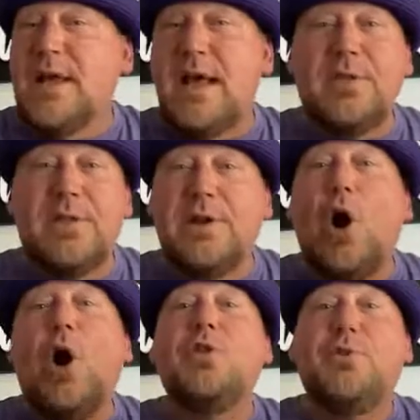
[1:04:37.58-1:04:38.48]
athlete
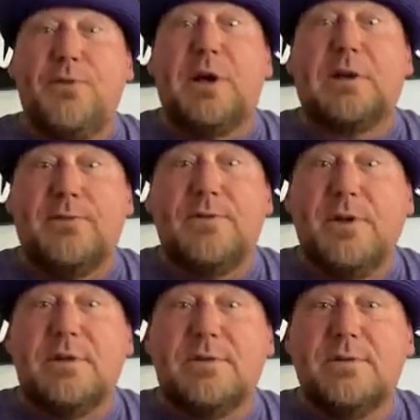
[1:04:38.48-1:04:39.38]
on the fucking
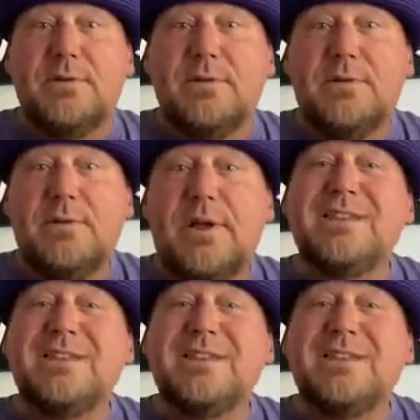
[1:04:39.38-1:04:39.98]
field. Yeah,